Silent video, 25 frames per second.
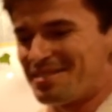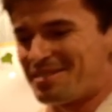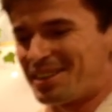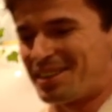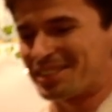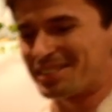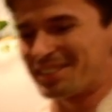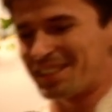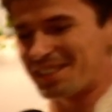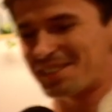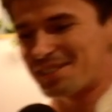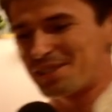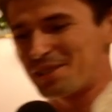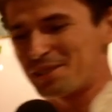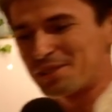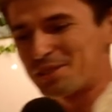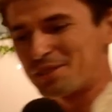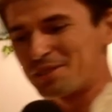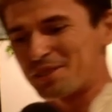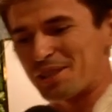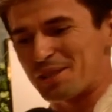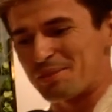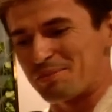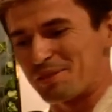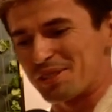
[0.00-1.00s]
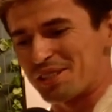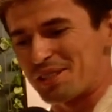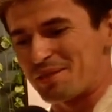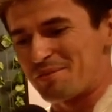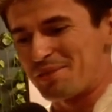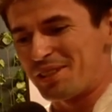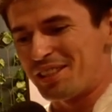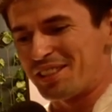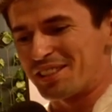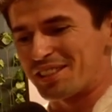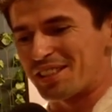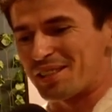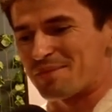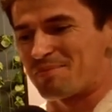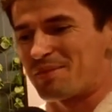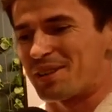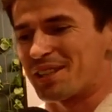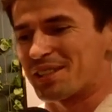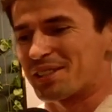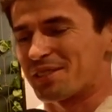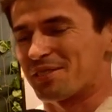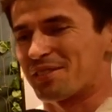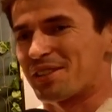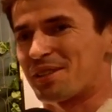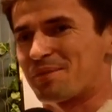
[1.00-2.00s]
But let's go to responsibilities
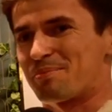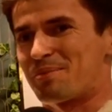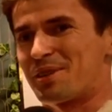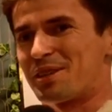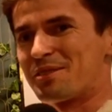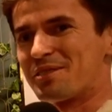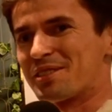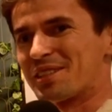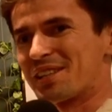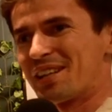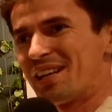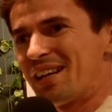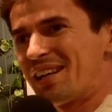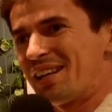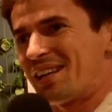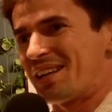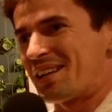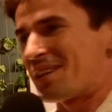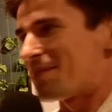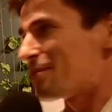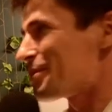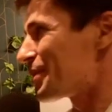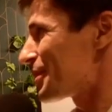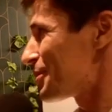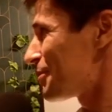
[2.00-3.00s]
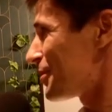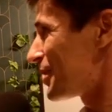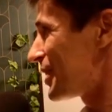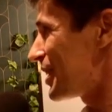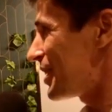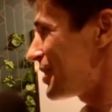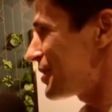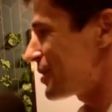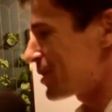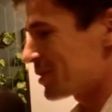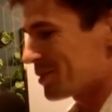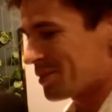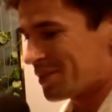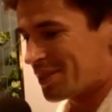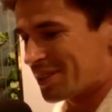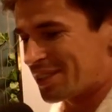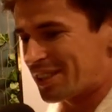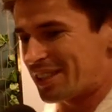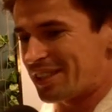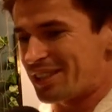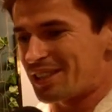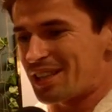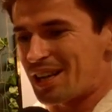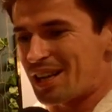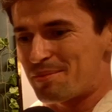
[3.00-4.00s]
part of this power, when we need to
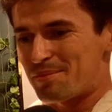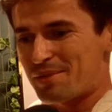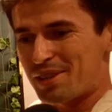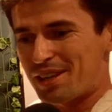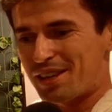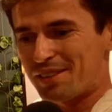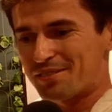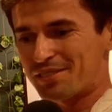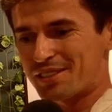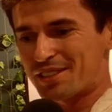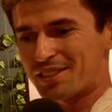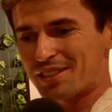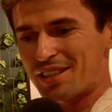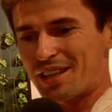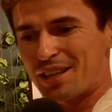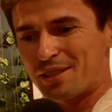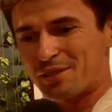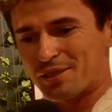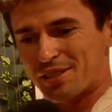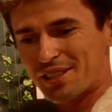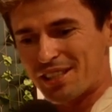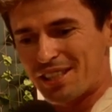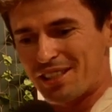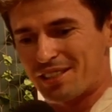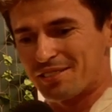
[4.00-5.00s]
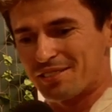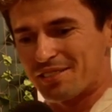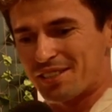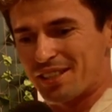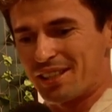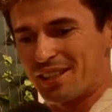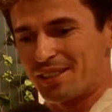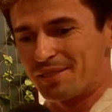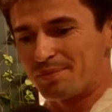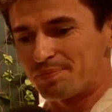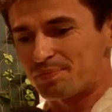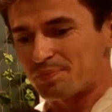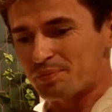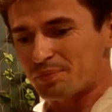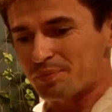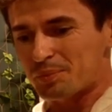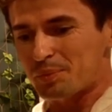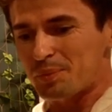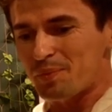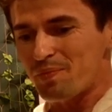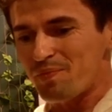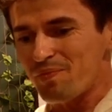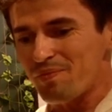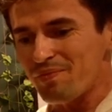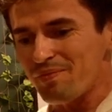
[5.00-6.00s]
clean up after ourselves.
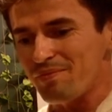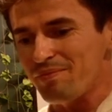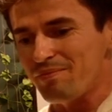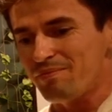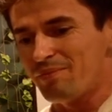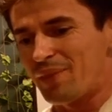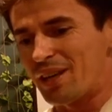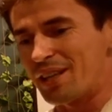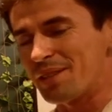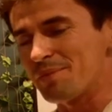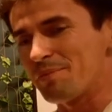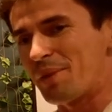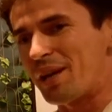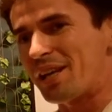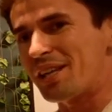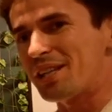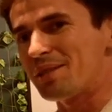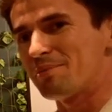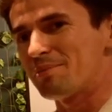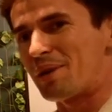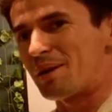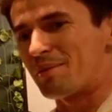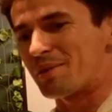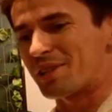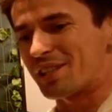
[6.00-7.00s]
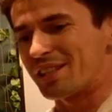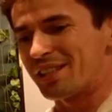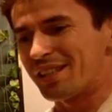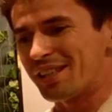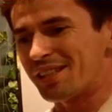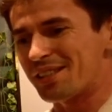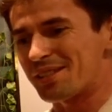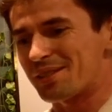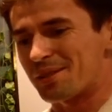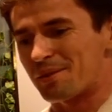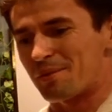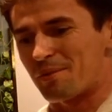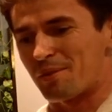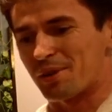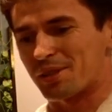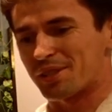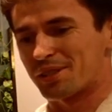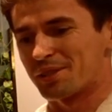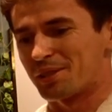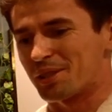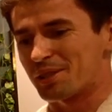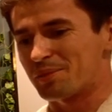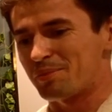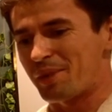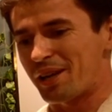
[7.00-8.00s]
Making memory leaks was
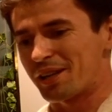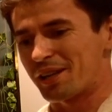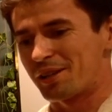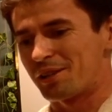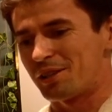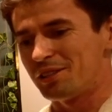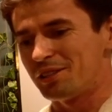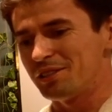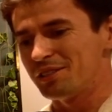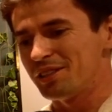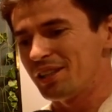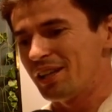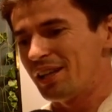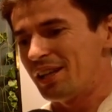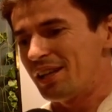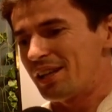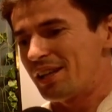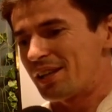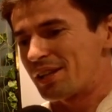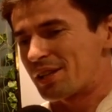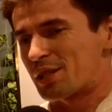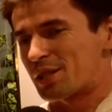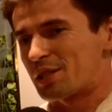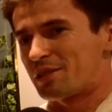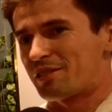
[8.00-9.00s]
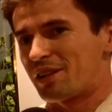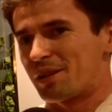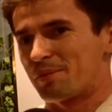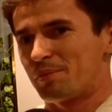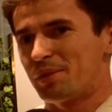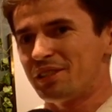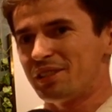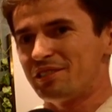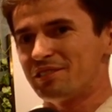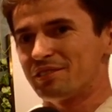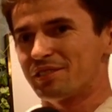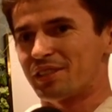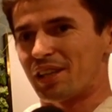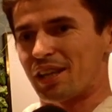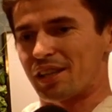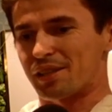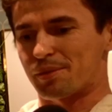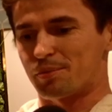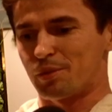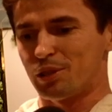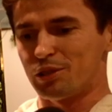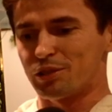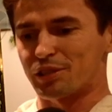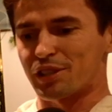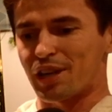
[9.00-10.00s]
not my goal, so I built a
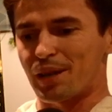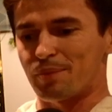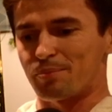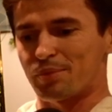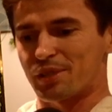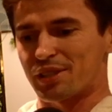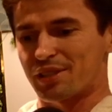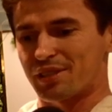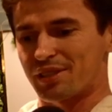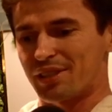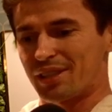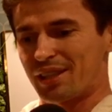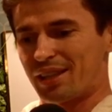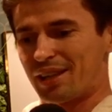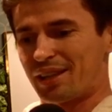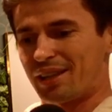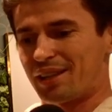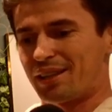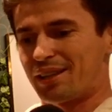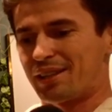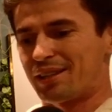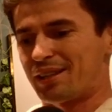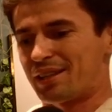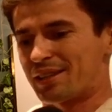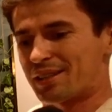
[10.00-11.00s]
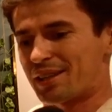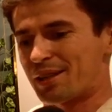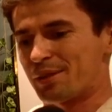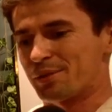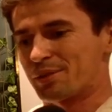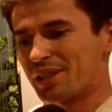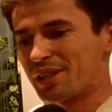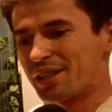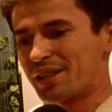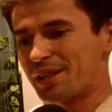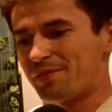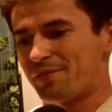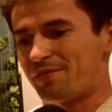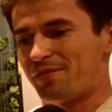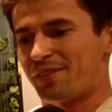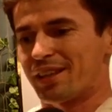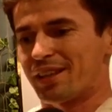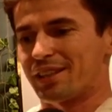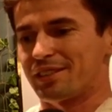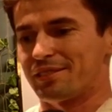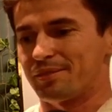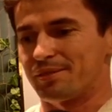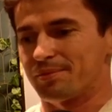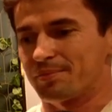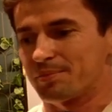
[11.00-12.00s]
small wrapper around the grep
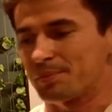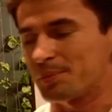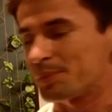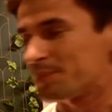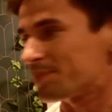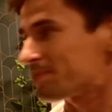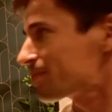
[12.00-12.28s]
file.